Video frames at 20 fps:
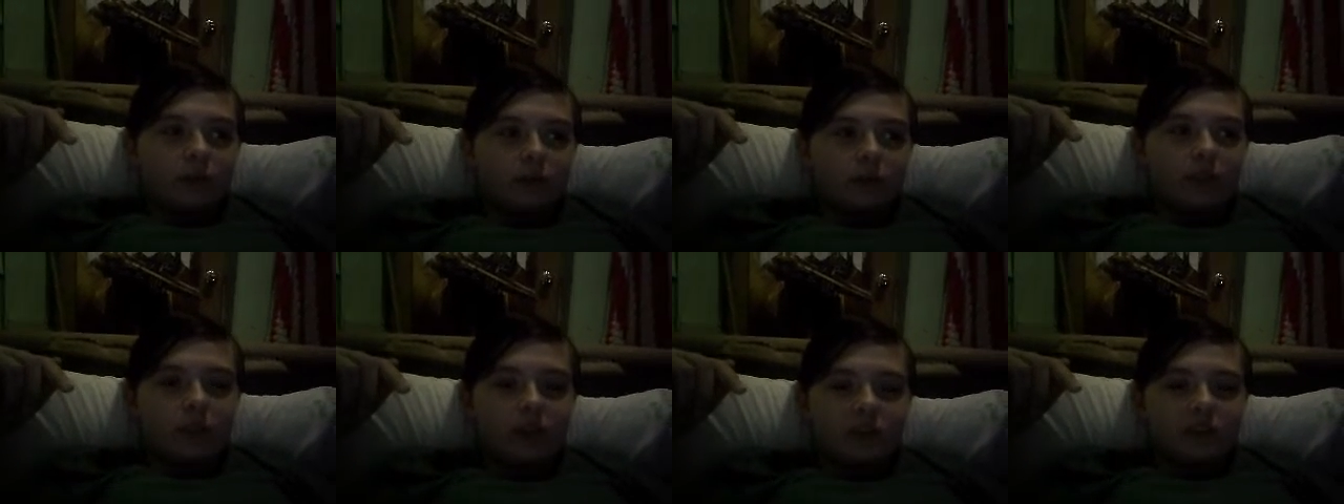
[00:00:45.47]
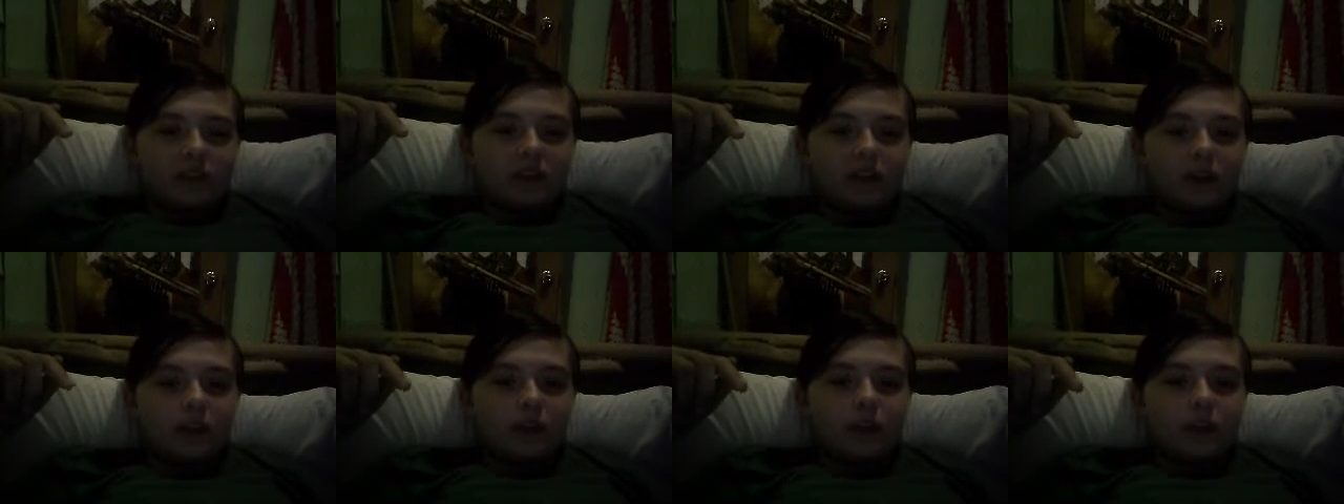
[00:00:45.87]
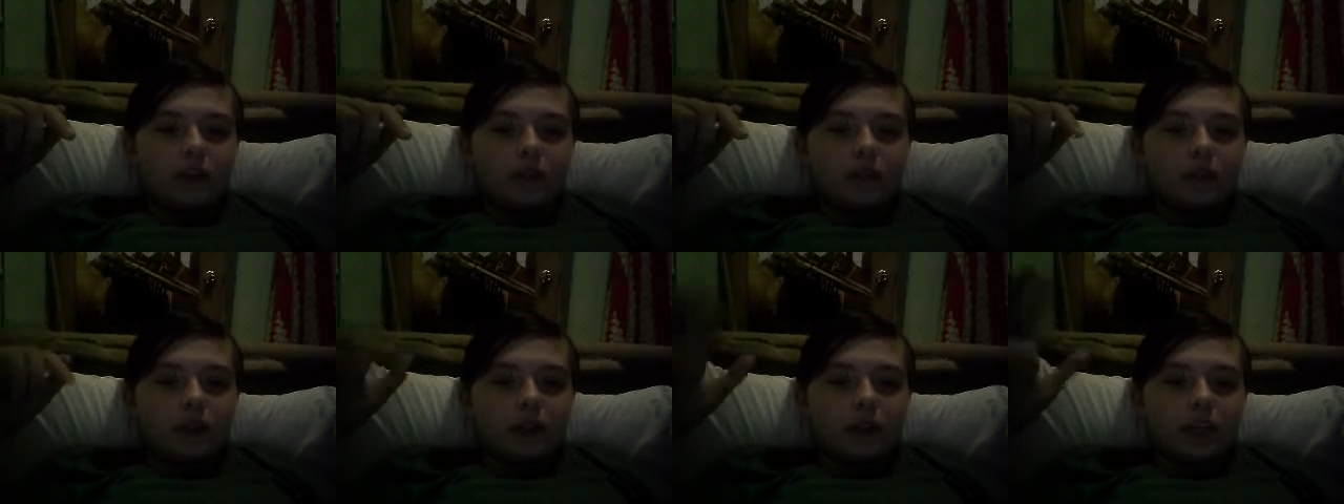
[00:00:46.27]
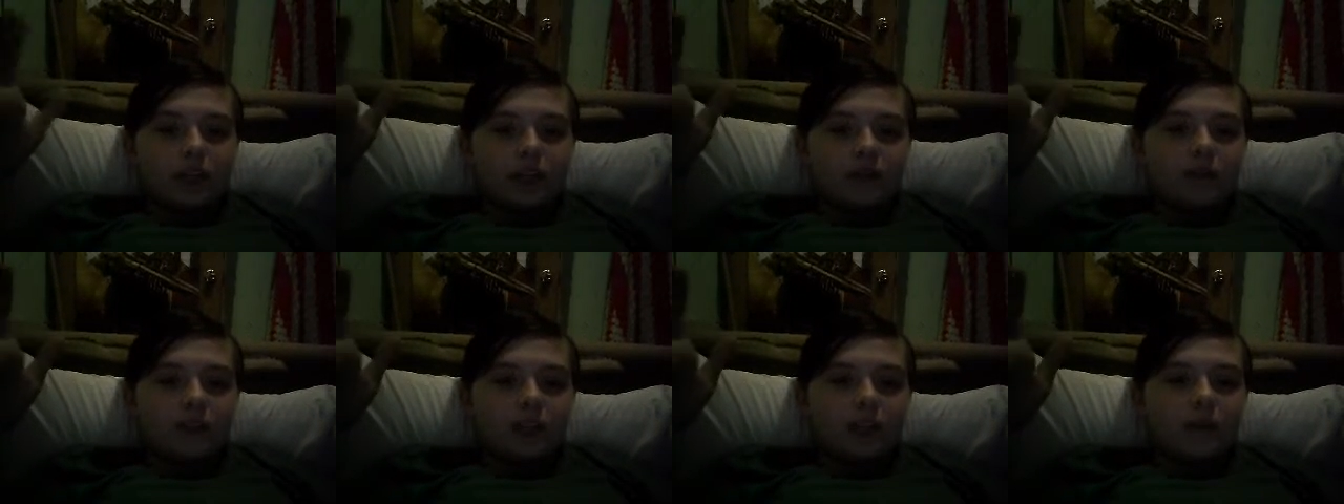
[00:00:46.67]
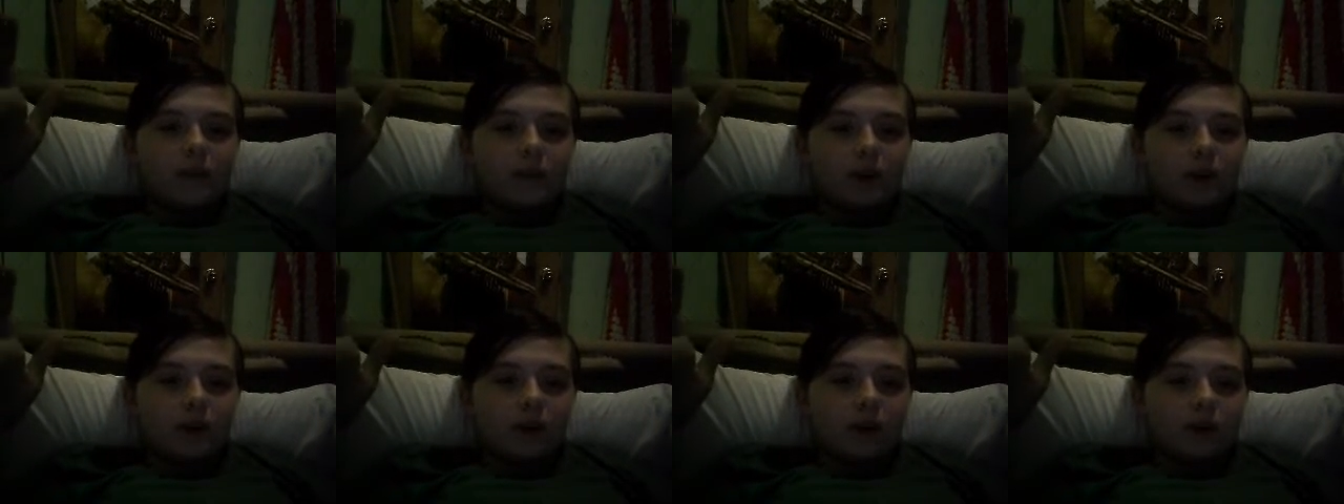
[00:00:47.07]
because it's on low and I have to keep
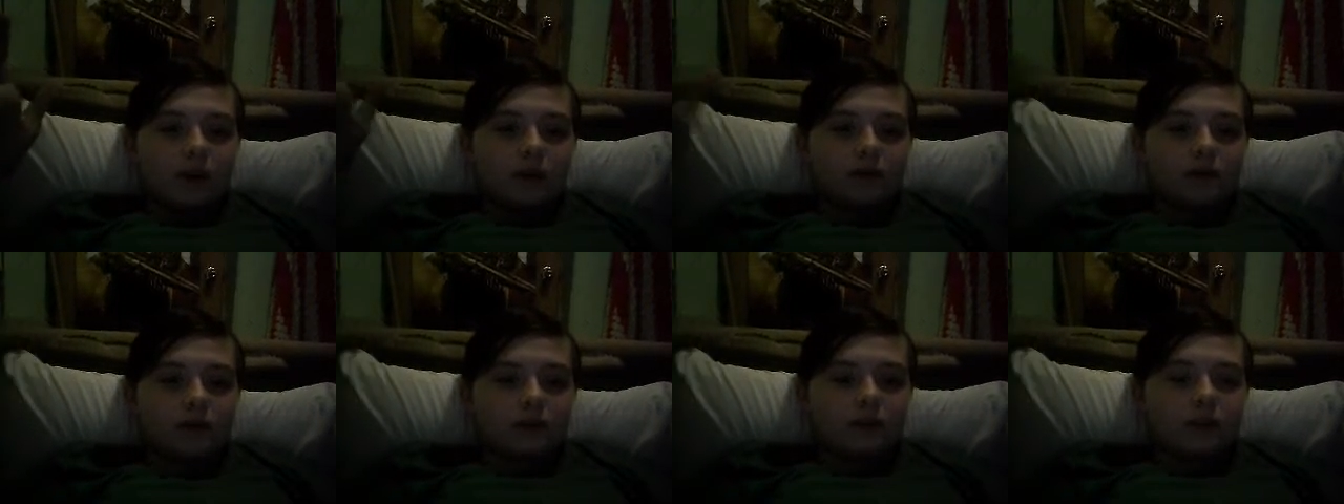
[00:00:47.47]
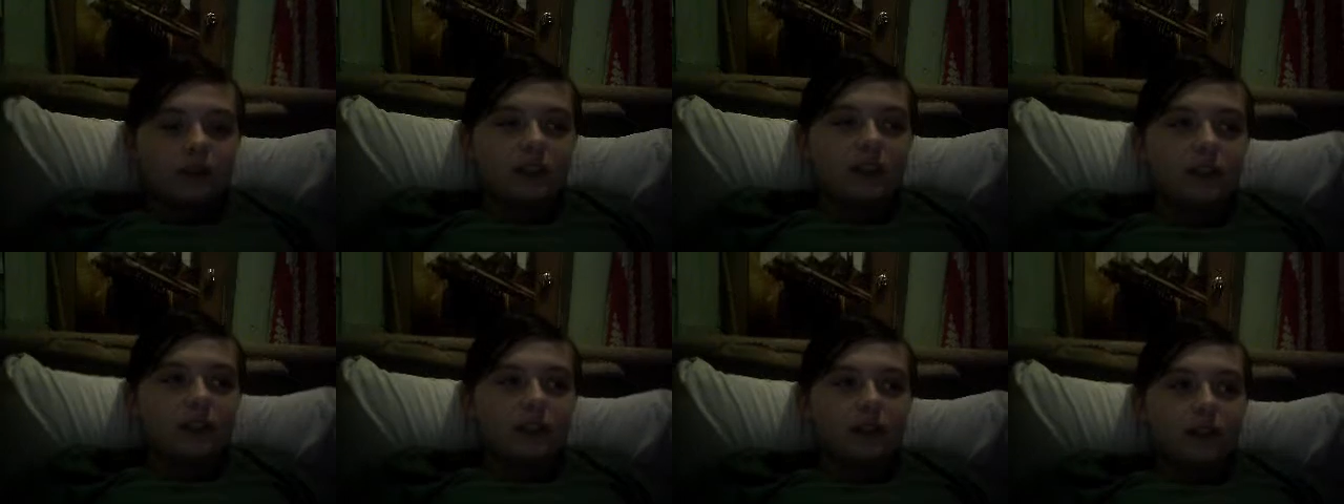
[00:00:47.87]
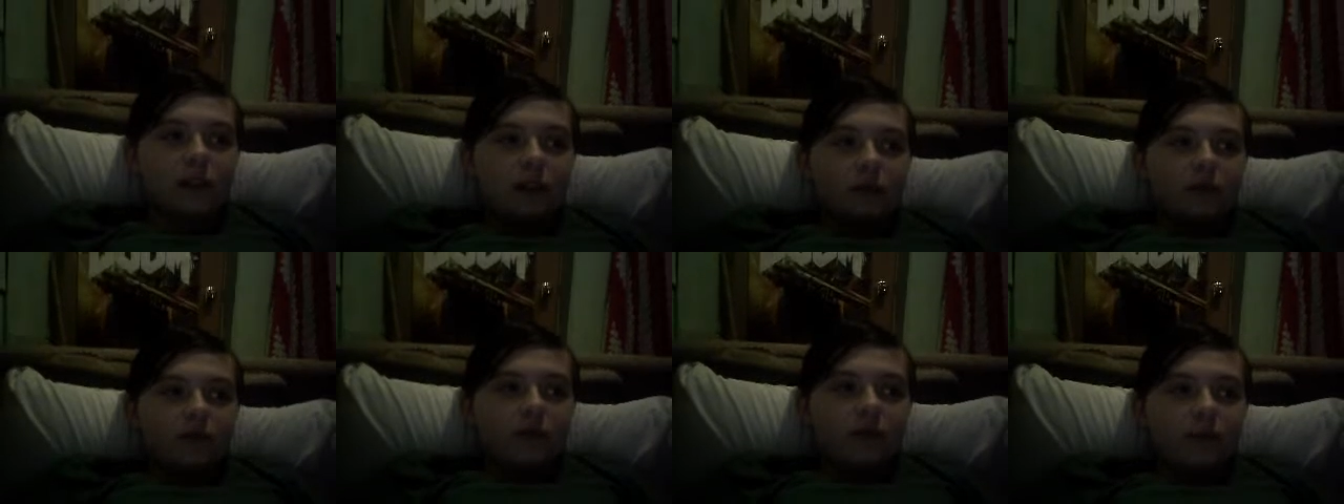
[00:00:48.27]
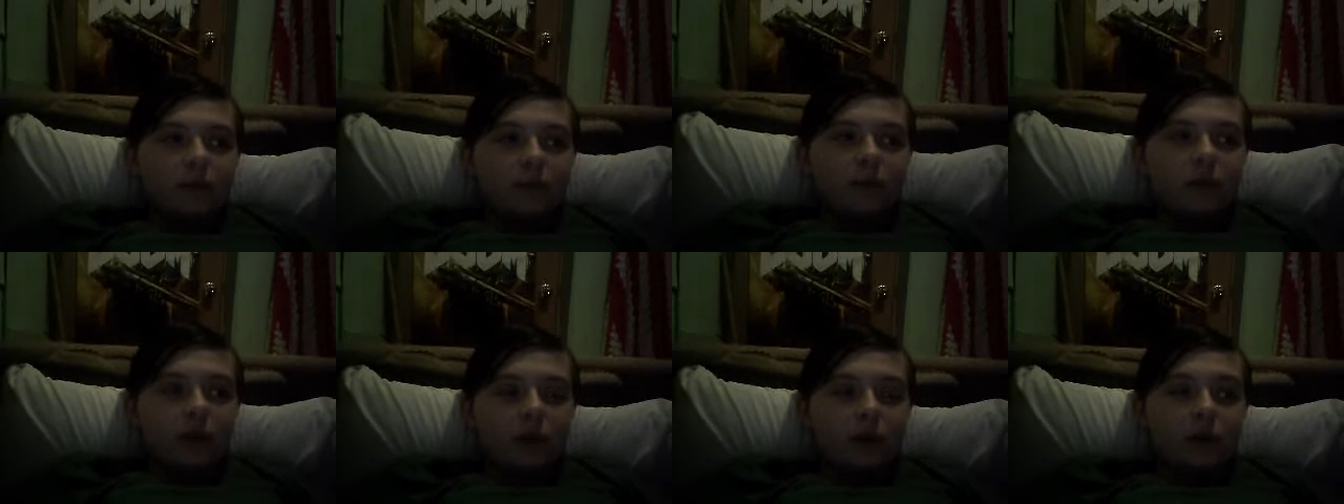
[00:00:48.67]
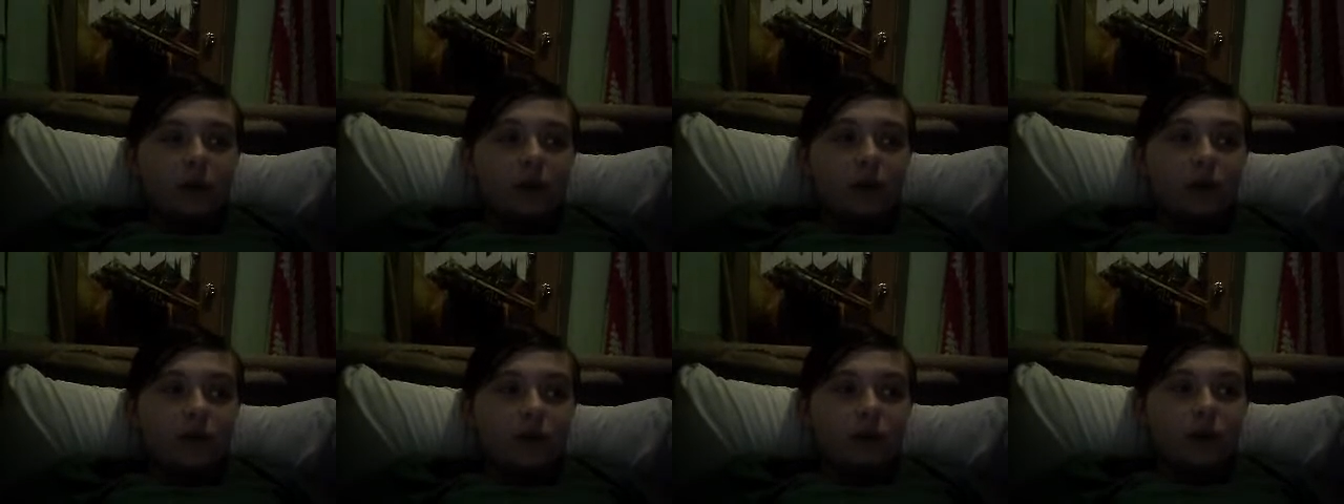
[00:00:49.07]
it on constantly in
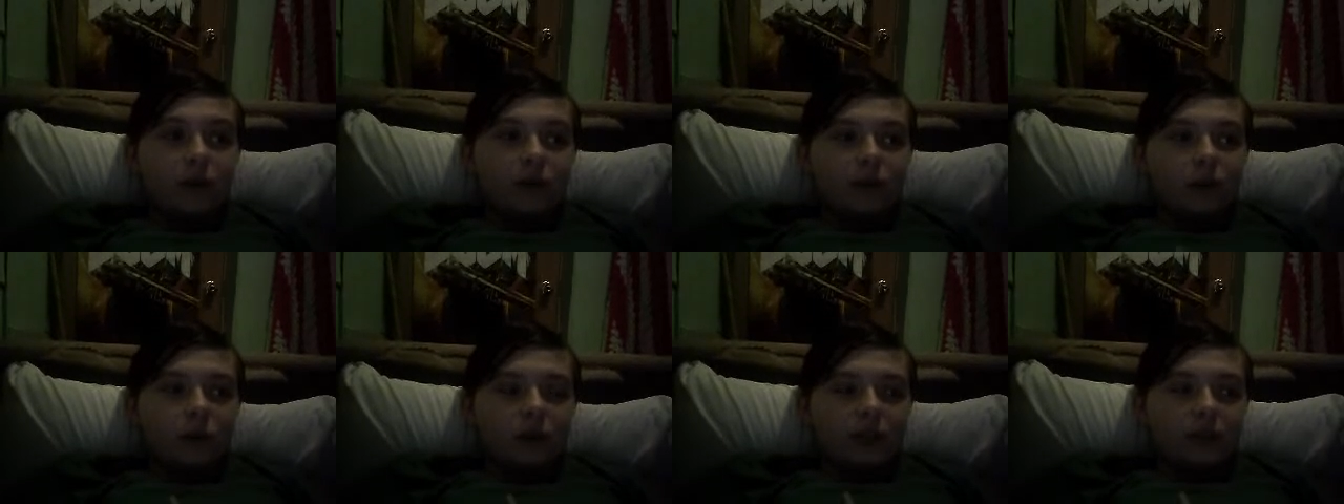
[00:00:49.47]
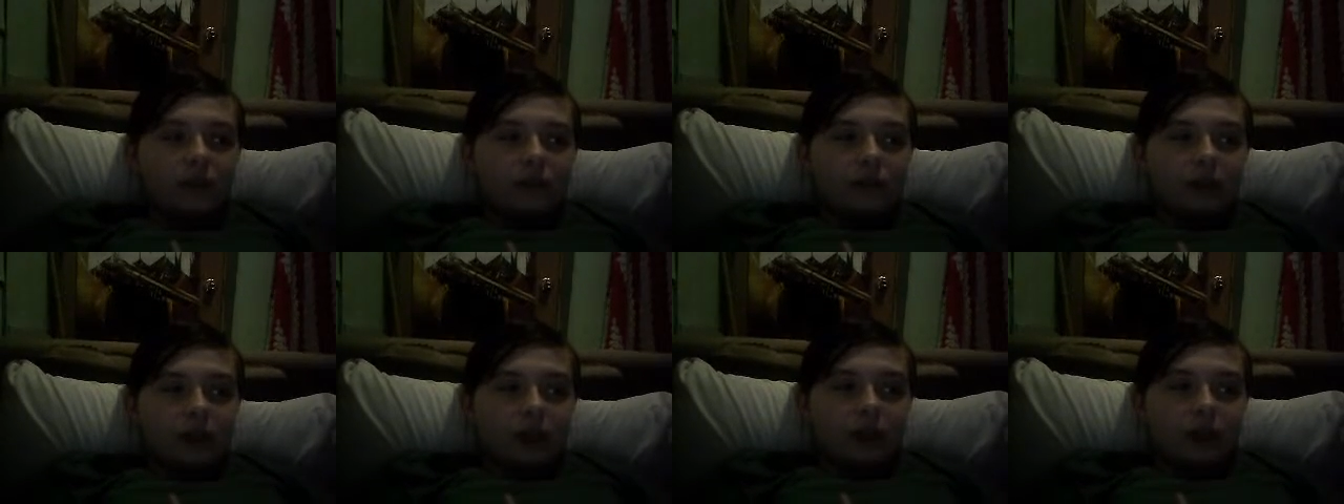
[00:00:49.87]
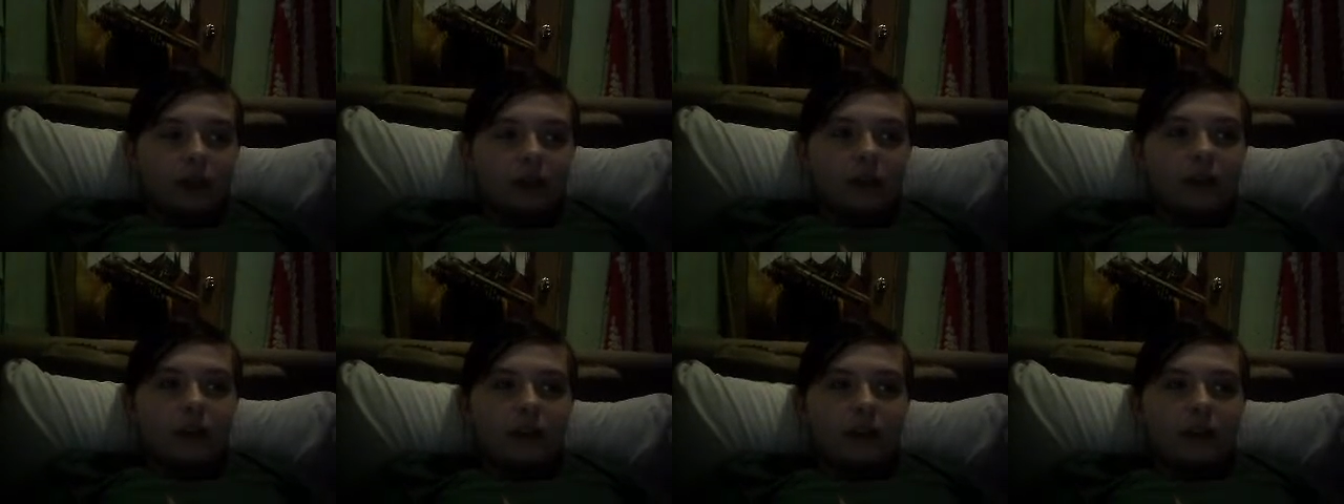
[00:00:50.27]
order to avoid overheating.